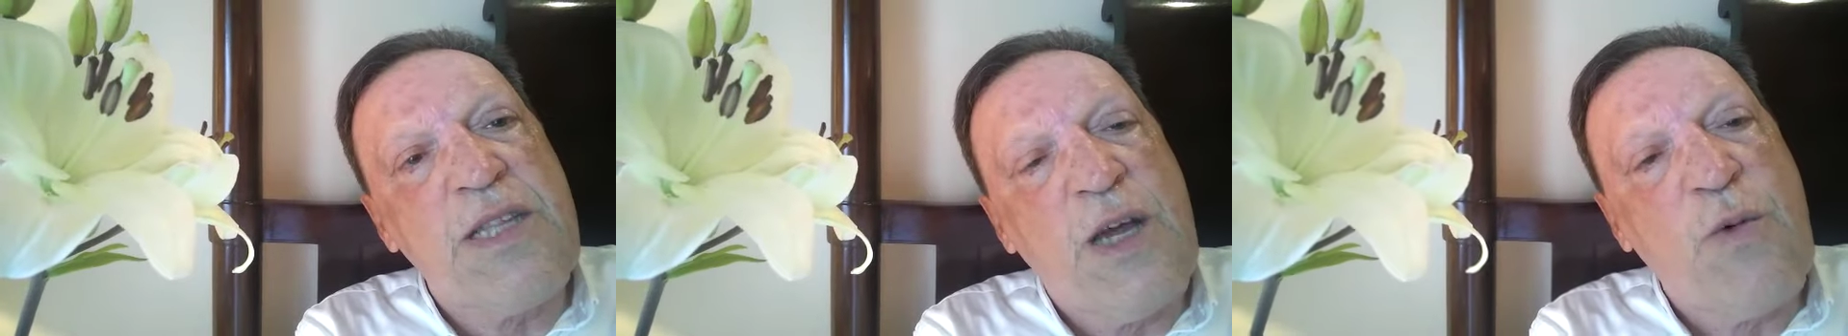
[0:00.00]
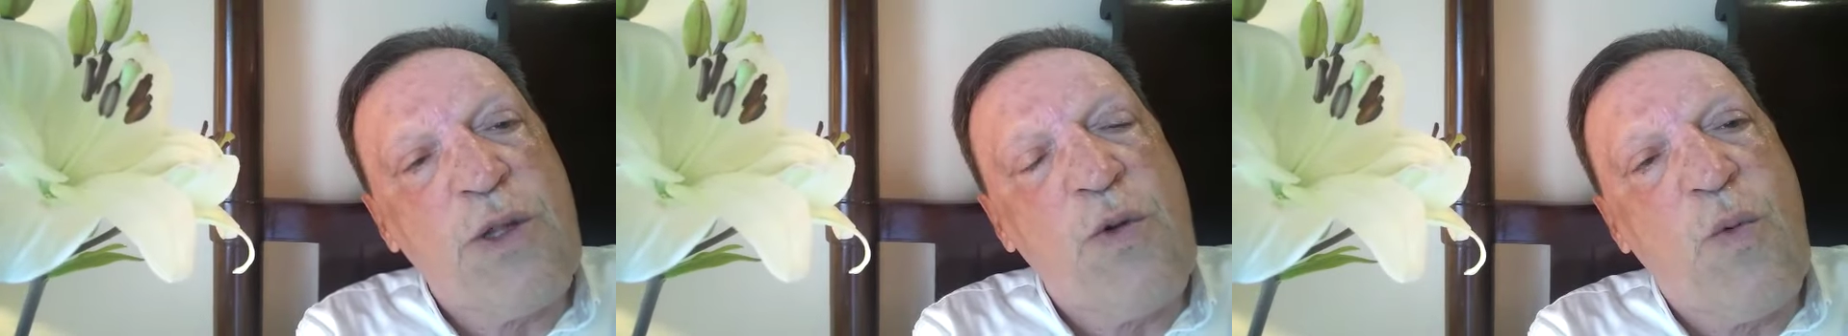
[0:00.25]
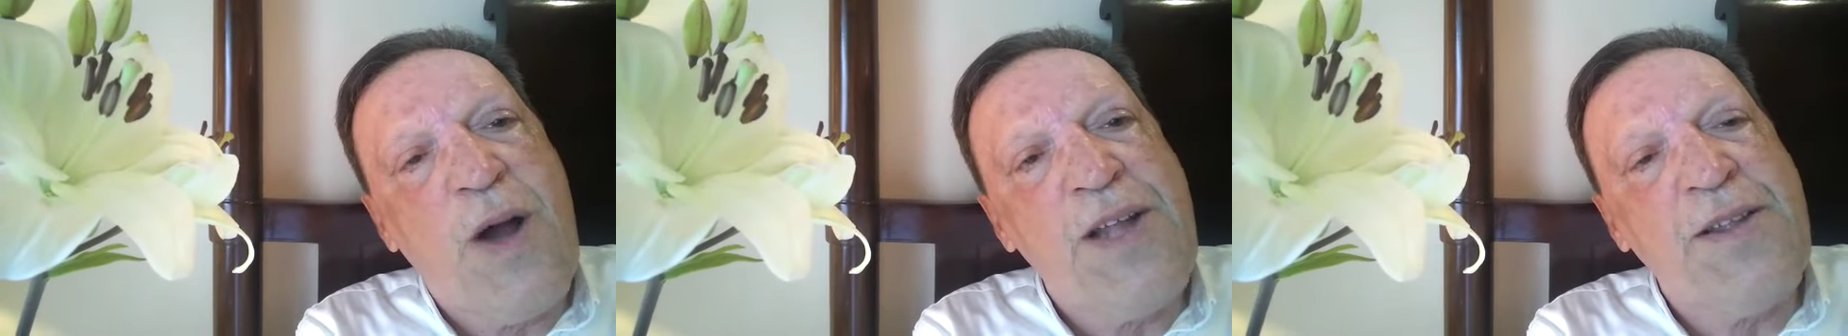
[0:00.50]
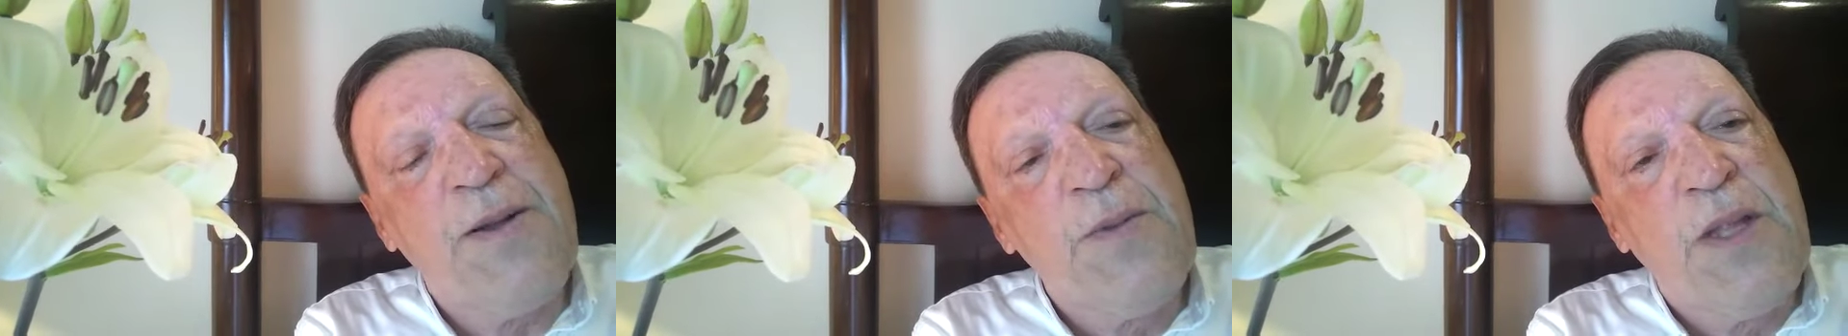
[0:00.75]
They were the
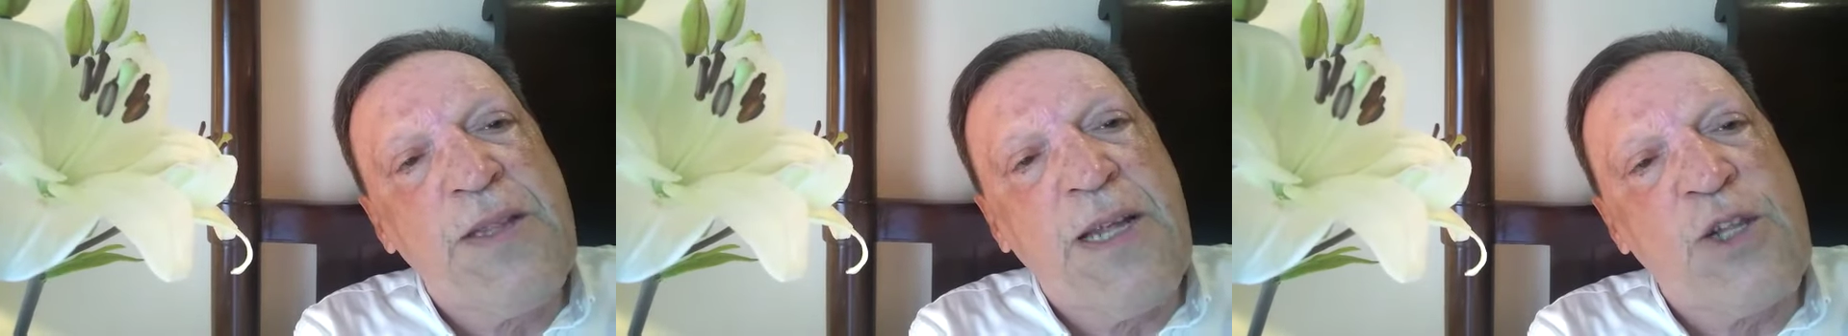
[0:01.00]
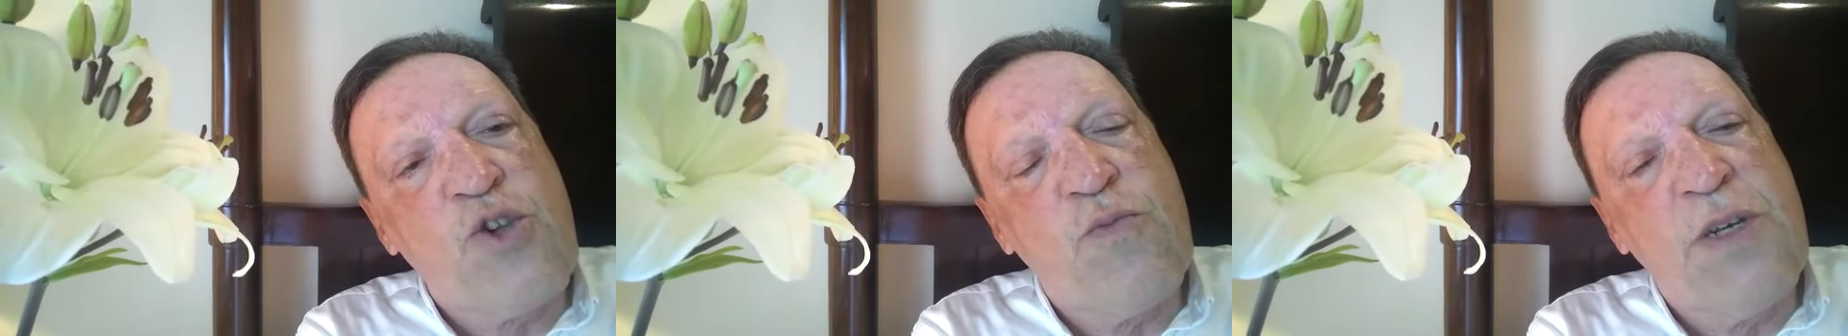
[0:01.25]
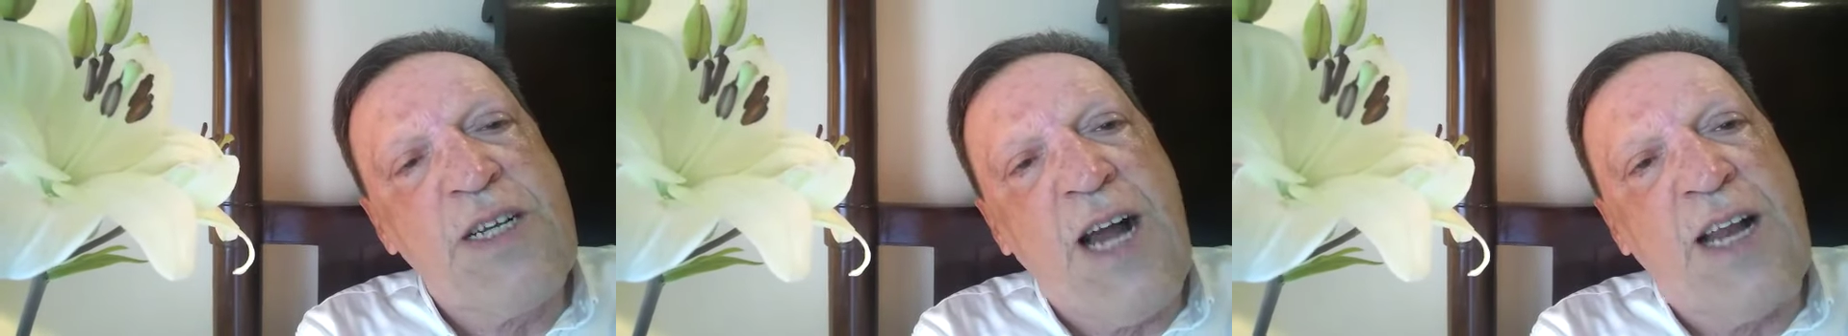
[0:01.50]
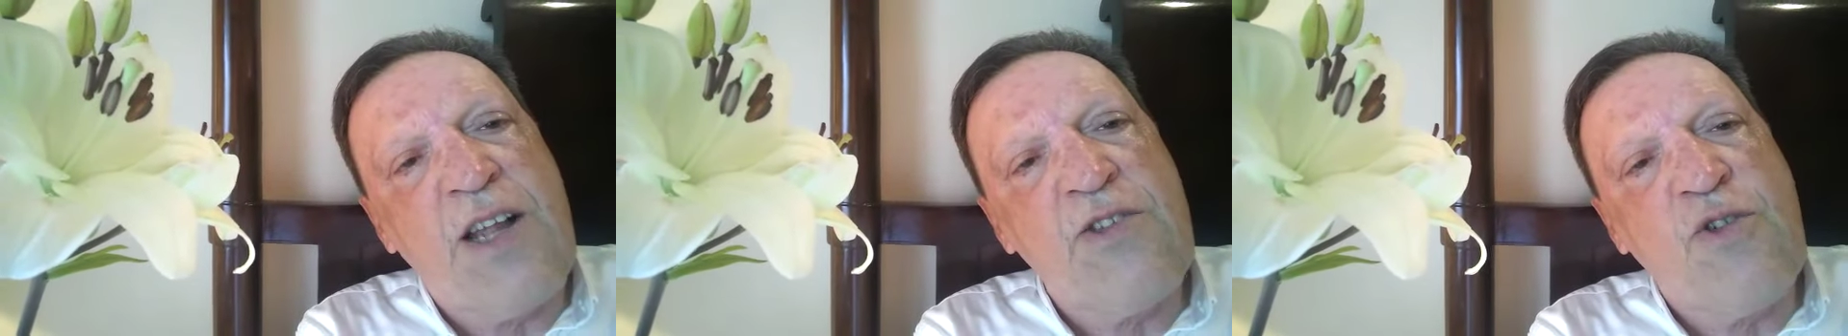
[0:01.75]
one that should be
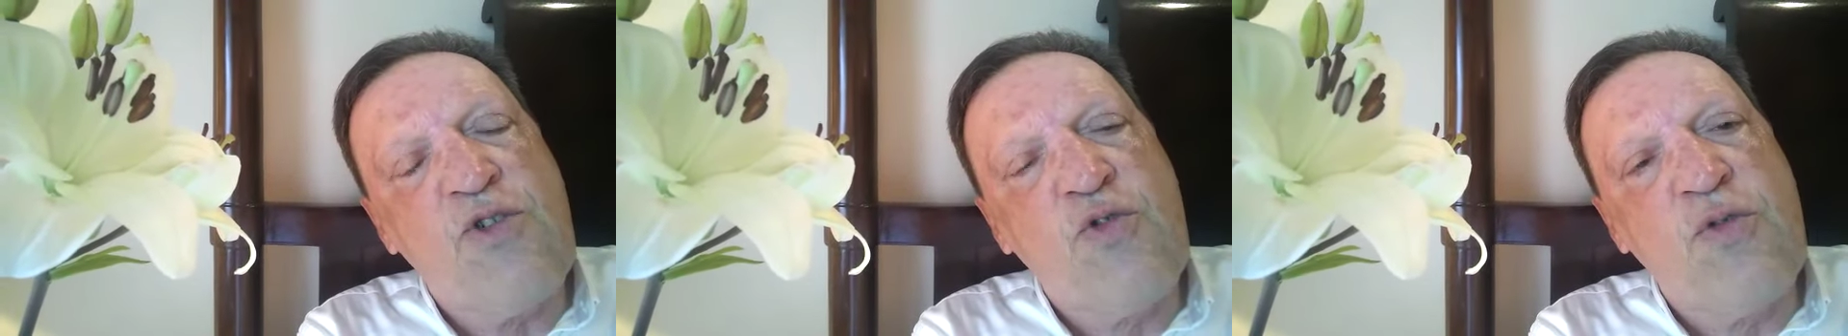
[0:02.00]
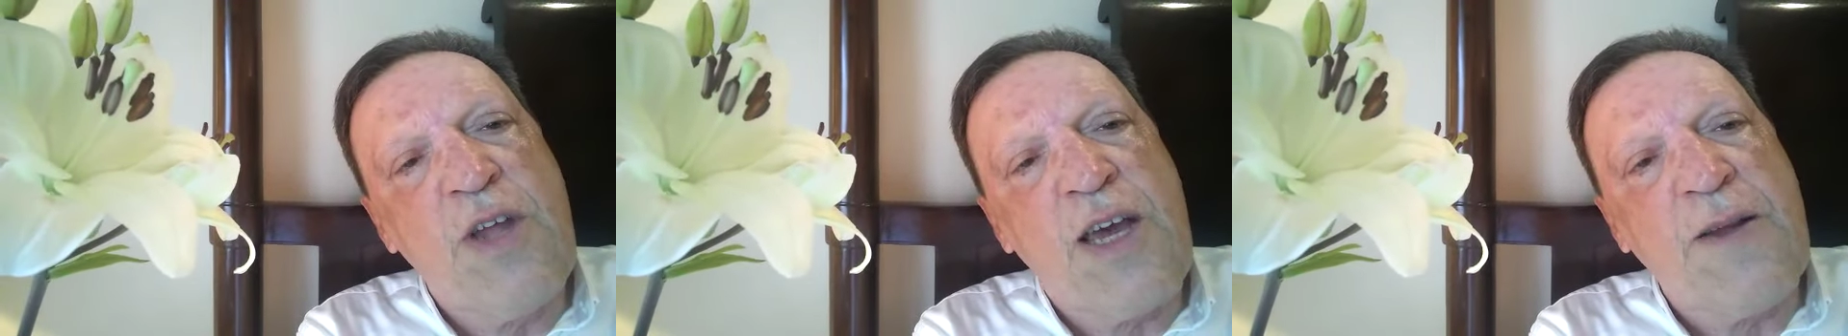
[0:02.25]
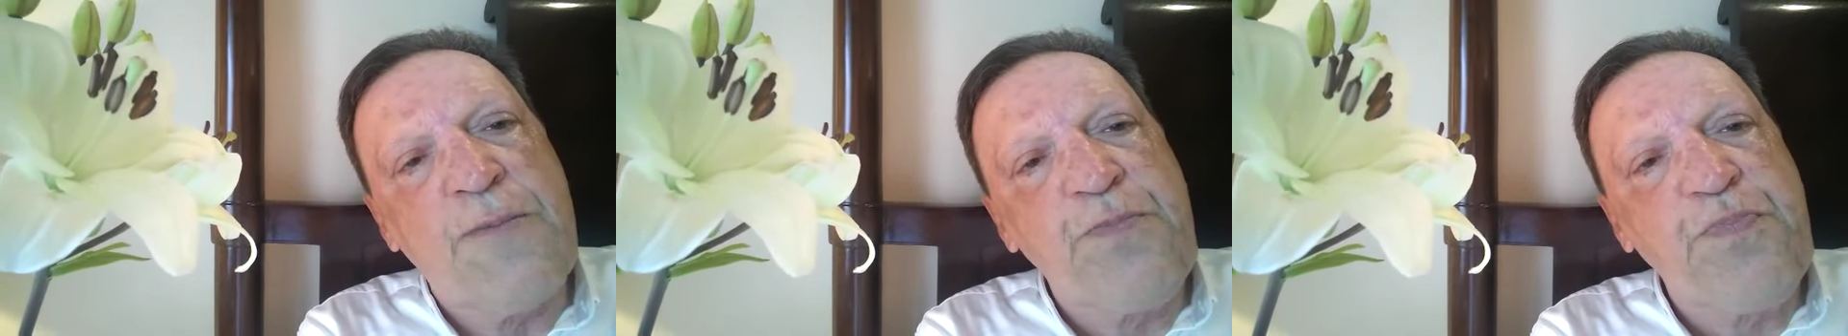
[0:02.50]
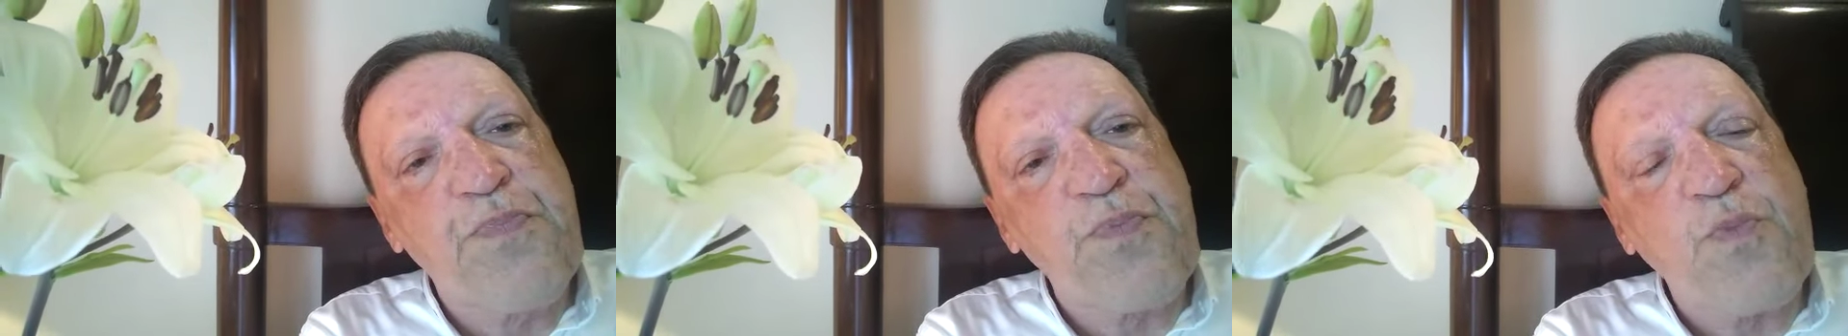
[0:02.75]
garlanded today.
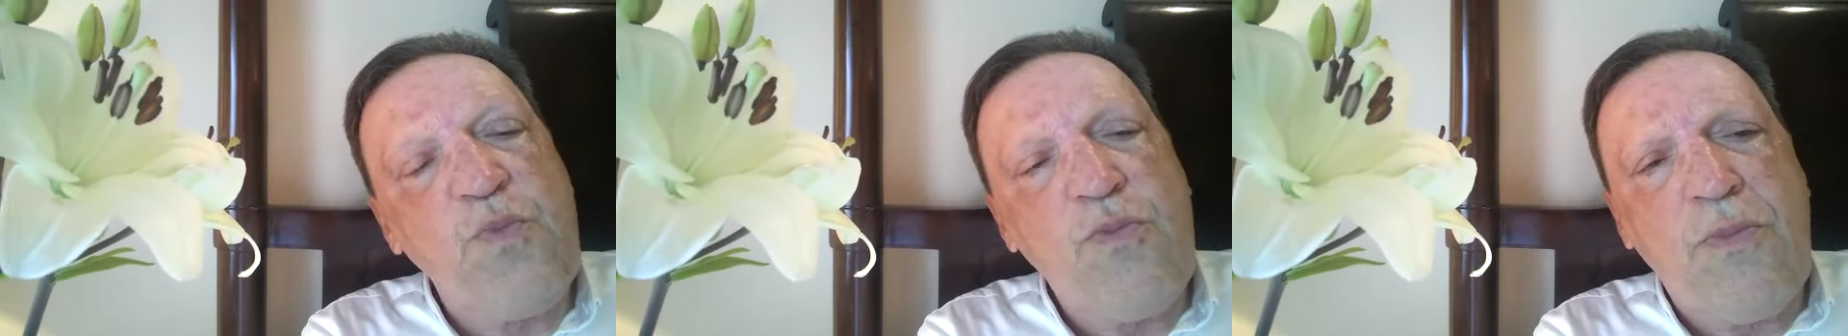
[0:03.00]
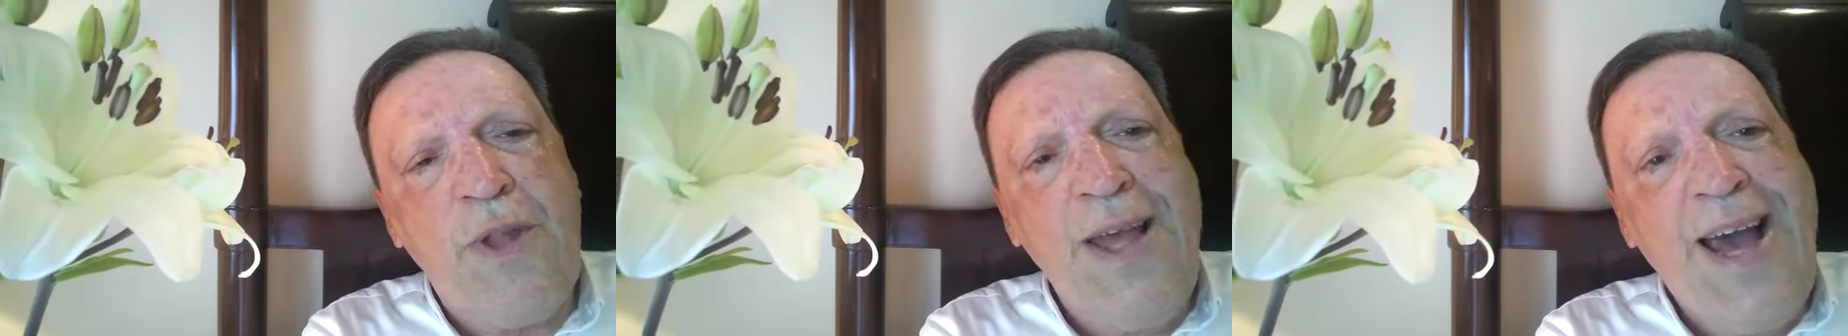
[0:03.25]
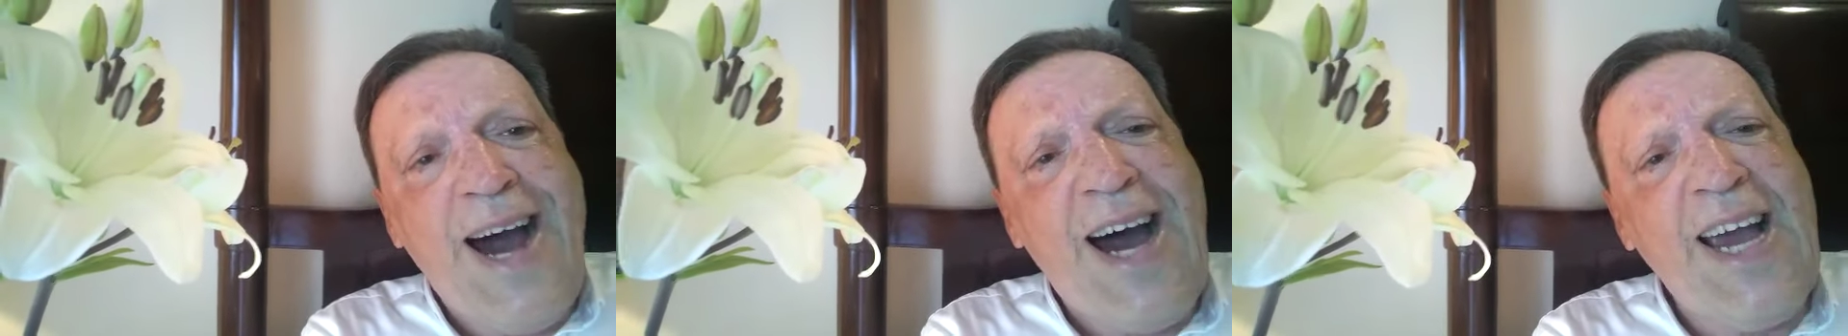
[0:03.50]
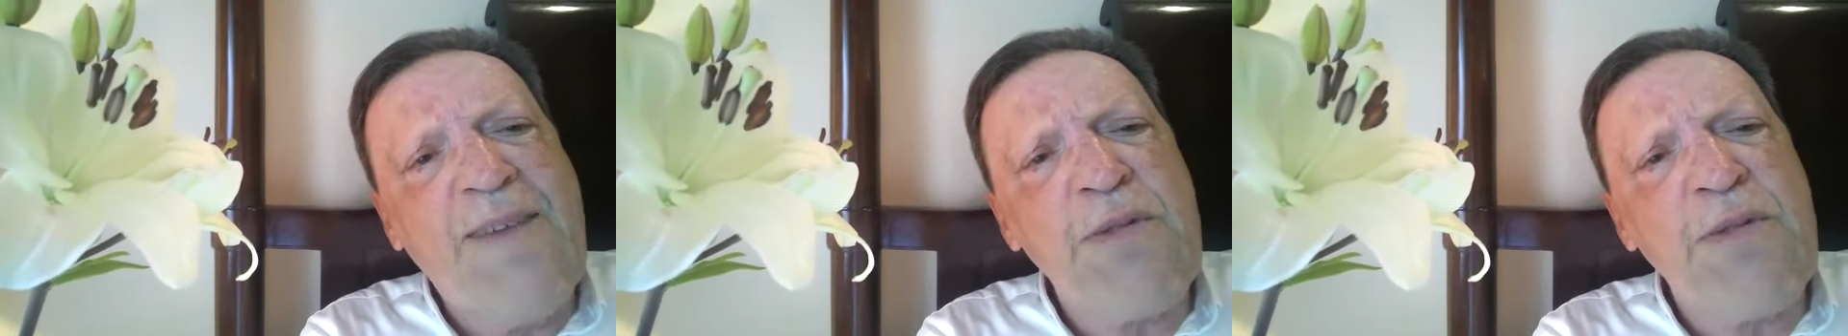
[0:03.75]
I have